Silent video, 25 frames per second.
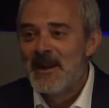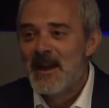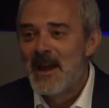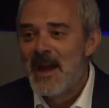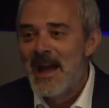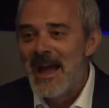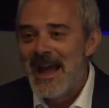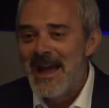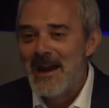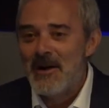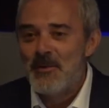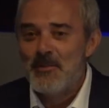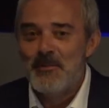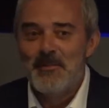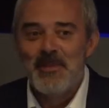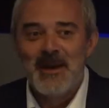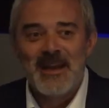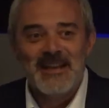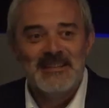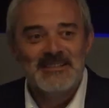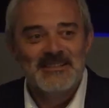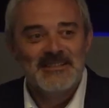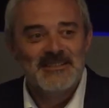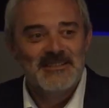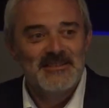how
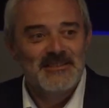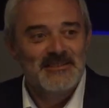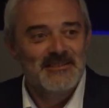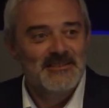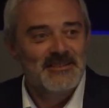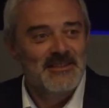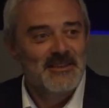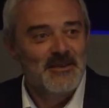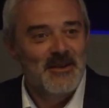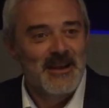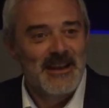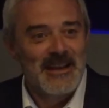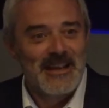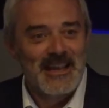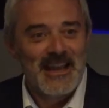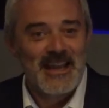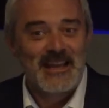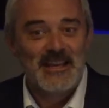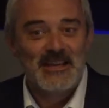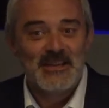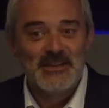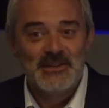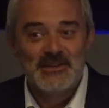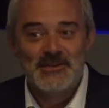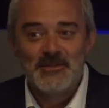best to
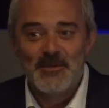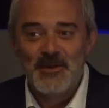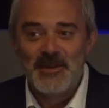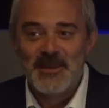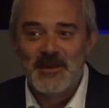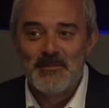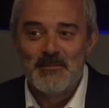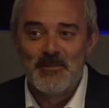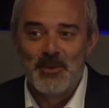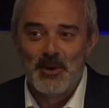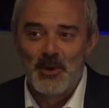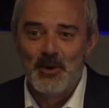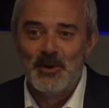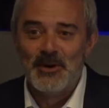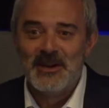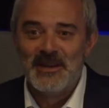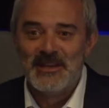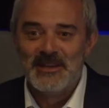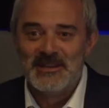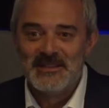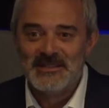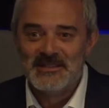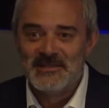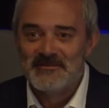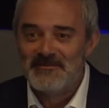engage with
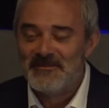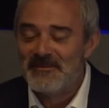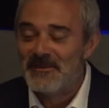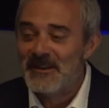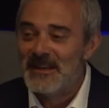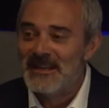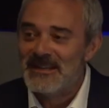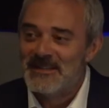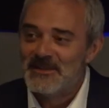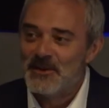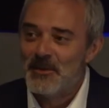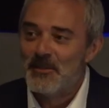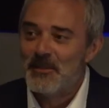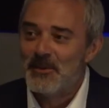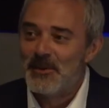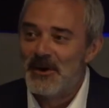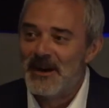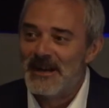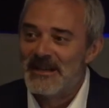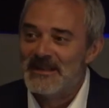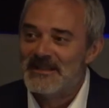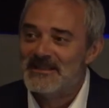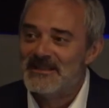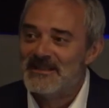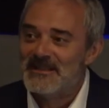employers and fleet
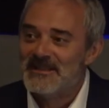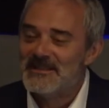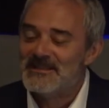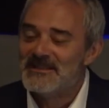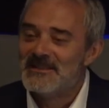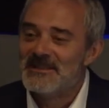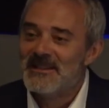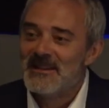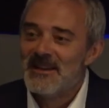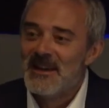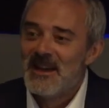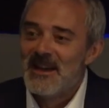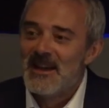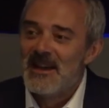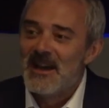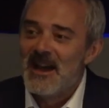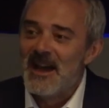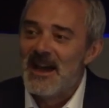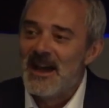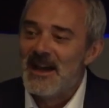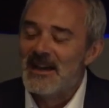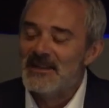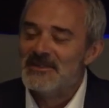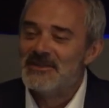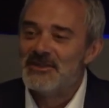operators
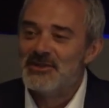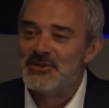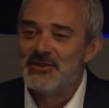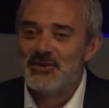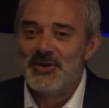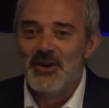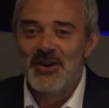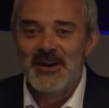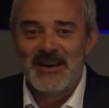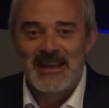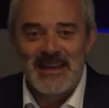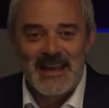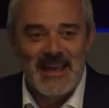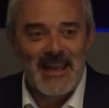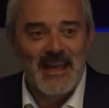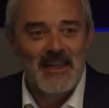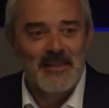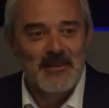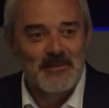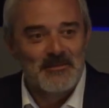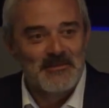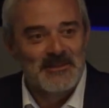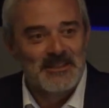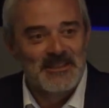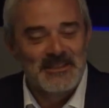to try and get
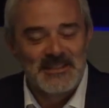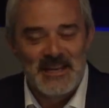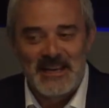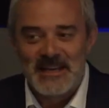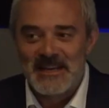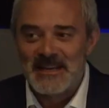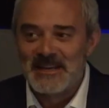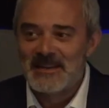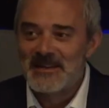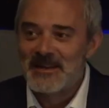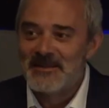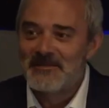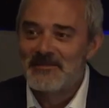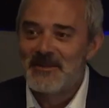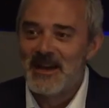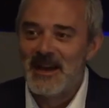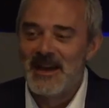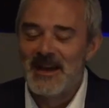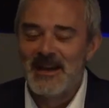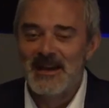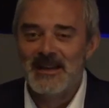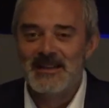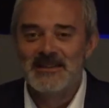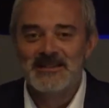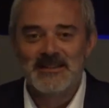them to take
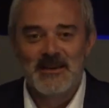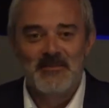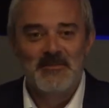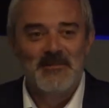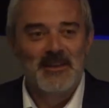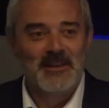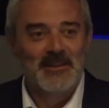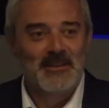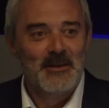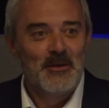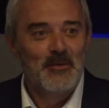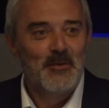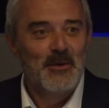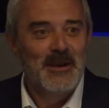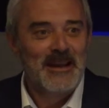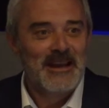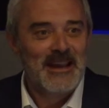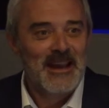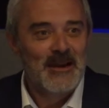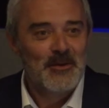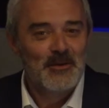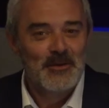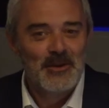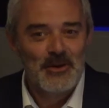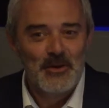something that we
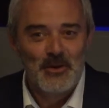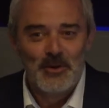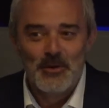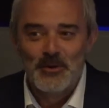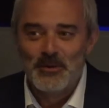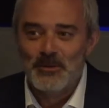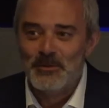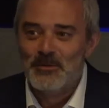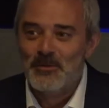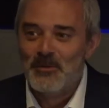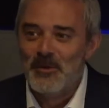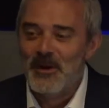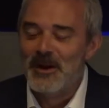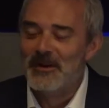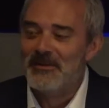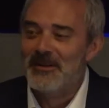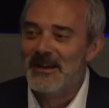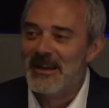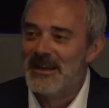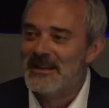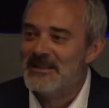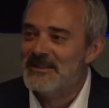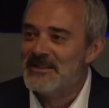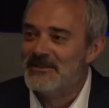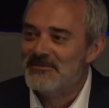now call
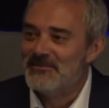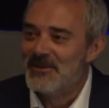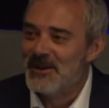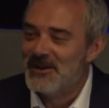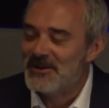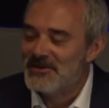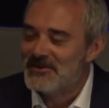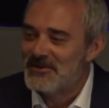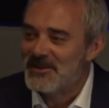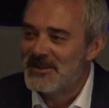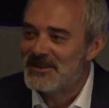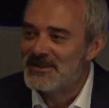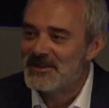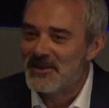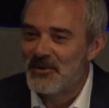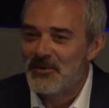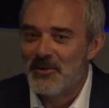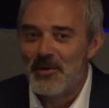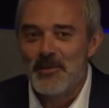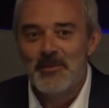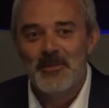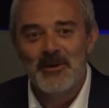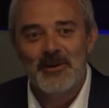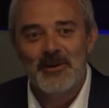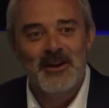work-related road risk
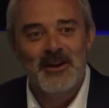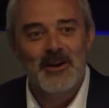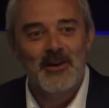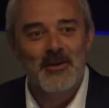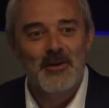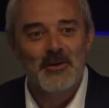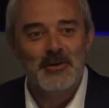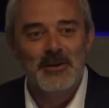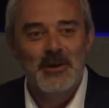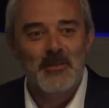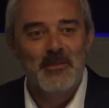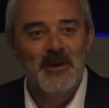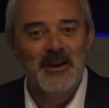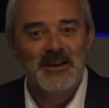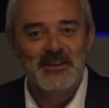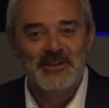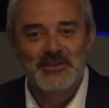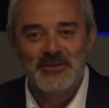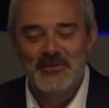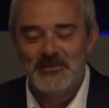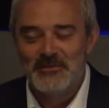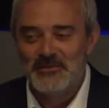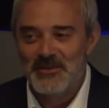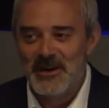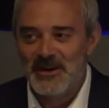or
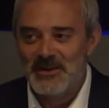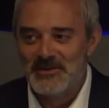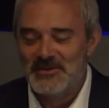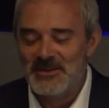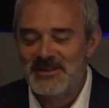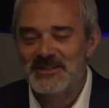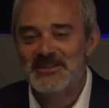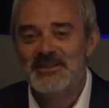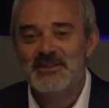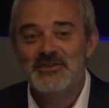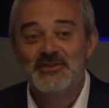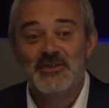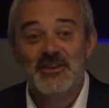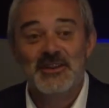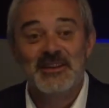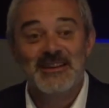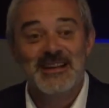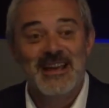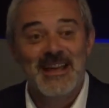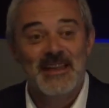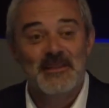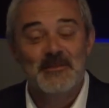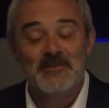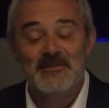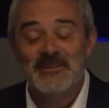occupational road risk, to try and
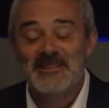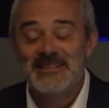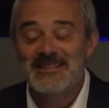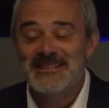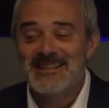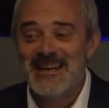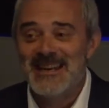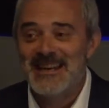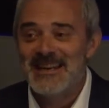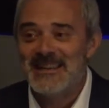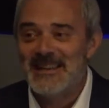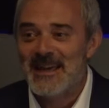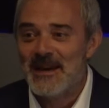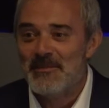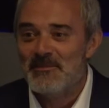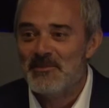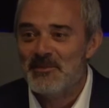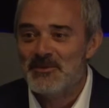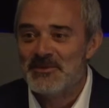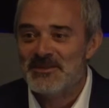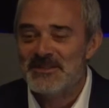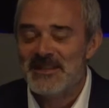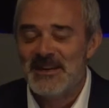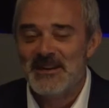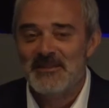get them to take that more
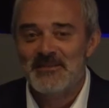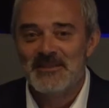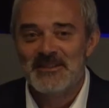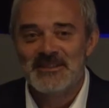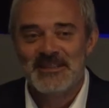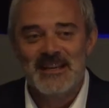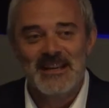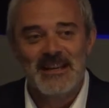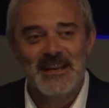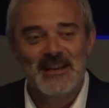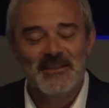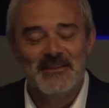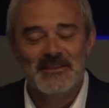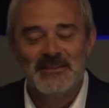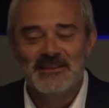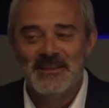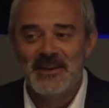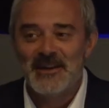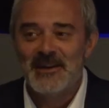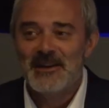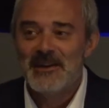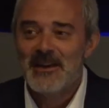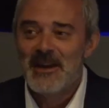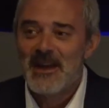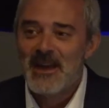seriously and
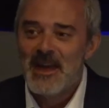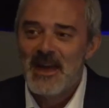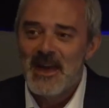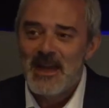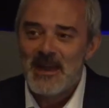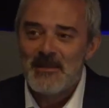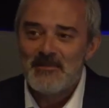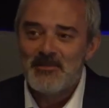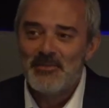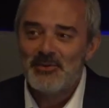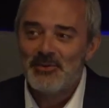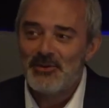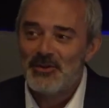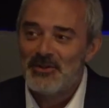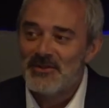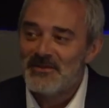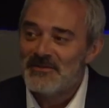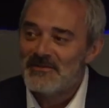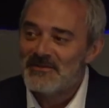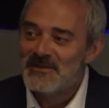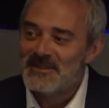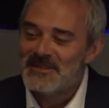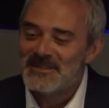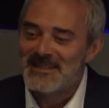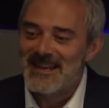to
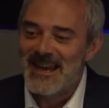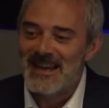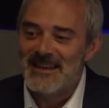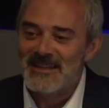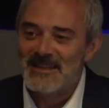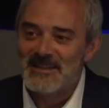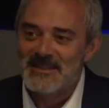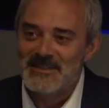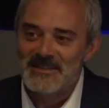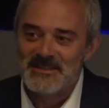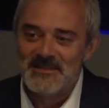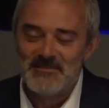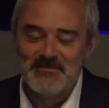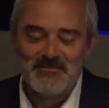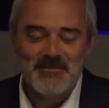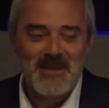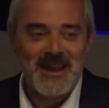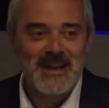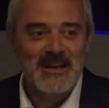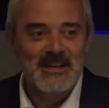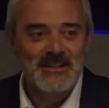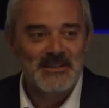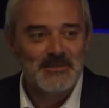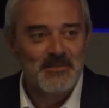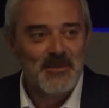improve the standards of
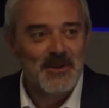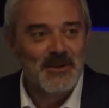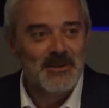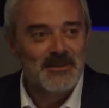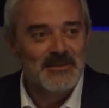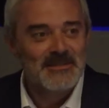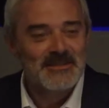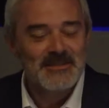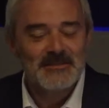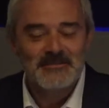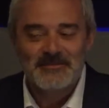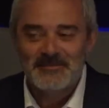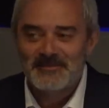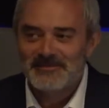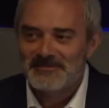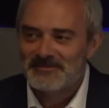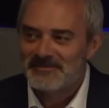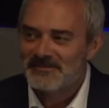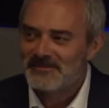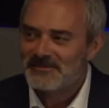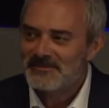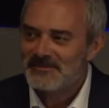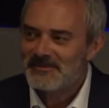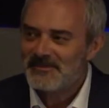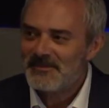management
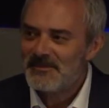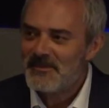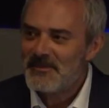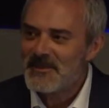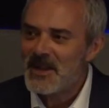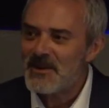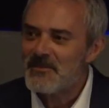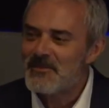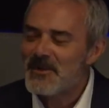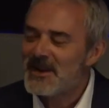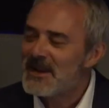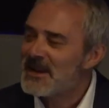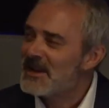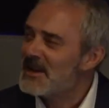when it